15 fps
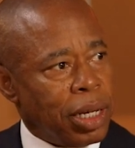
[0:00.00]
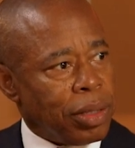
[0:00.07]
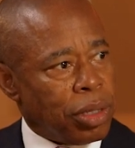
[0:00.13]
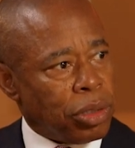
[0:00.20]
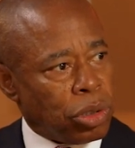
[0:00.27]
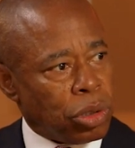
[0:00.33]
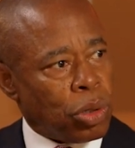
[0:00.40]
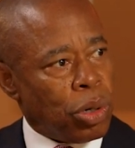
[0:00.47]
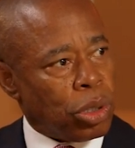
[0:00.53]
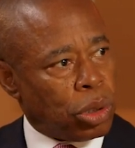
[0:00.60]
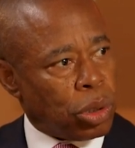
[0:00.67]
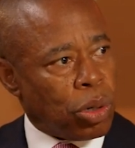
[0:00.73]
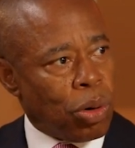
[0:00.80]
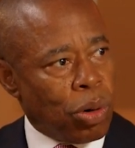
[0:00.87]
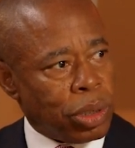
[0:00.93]
This is going
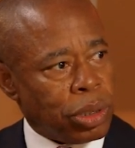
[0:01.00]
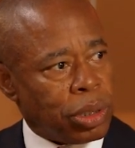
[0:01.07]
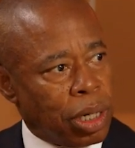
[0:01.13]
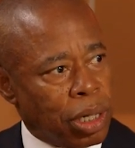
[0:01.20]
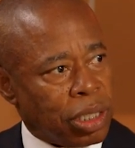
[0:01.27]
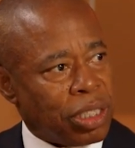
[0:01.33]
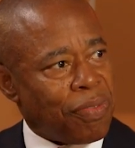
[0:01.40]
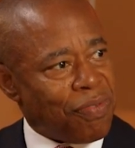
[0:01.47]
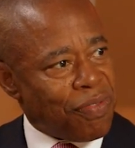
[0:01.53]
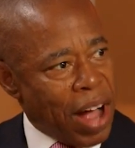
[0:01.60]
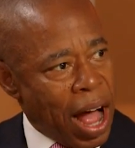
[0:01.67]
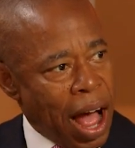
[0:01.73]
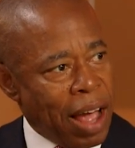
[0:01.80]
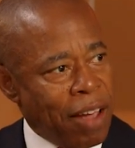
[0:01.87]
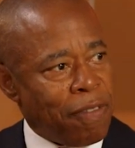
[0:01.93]
to cost us
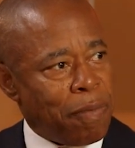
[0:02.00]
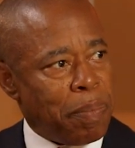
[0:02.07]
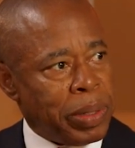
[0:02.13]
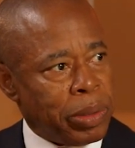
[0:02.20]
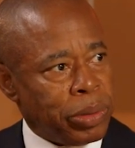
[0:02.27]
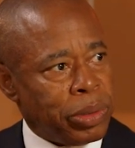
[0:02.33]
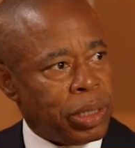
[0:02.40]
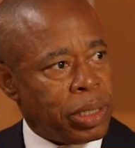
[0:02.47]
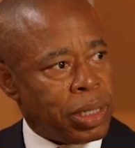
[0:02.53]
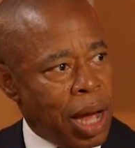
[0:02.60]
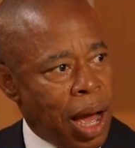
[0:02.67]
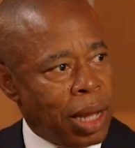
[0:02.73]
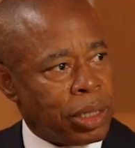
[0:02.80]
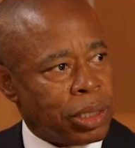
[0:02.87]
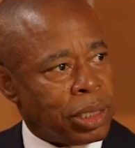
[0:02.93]
$5 billion, and
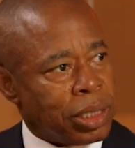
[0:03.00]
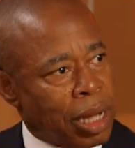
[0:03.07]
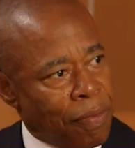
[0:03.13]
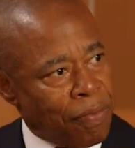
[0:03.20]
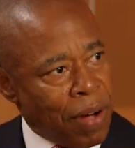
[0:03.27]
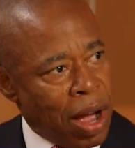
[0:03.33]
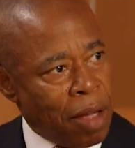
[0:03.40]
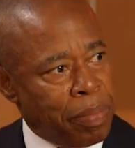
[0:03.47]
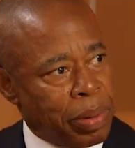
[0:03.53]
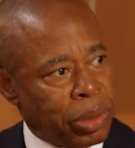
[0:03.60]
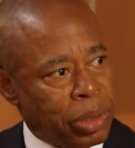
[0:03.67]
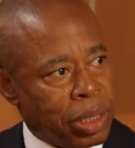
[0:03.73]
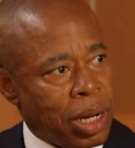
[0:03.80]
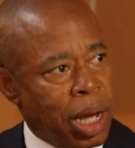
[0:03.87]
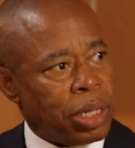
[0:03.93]
that $5
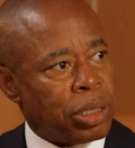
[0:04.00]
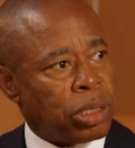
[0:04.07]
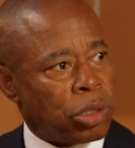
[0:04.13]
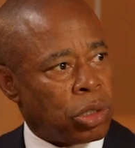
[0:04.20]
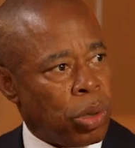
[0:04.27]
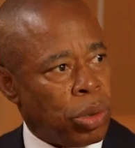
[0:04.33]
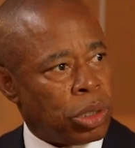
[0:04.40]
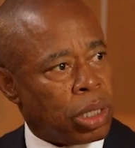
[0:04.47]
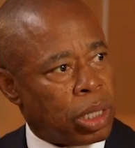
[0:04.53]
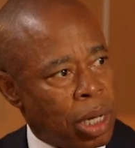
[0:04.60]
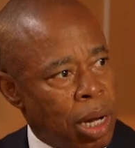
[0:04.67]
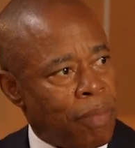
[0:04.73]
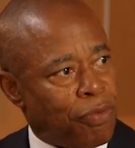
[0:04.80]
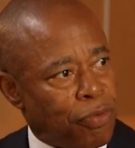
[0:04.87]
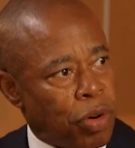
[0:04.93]
billion is going to
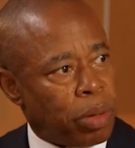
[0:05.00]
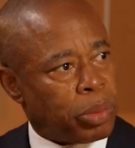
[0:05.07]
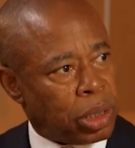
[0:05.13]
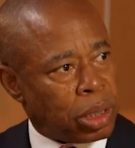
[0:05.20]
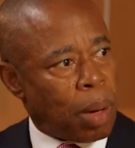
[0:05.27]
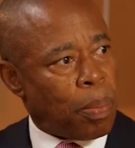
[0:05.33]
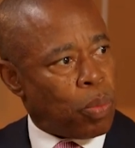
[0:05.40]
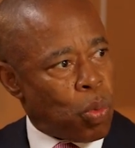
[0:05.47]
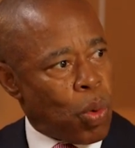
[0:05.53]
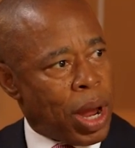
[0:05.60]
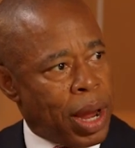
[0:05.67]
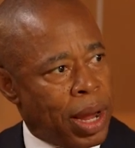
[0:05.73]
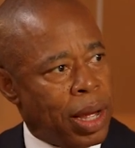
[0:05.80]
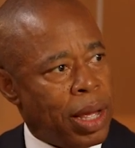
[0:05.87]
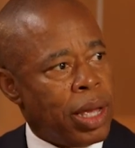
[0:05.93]
come from
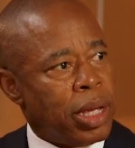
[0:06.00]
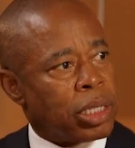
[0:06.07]
somewhere.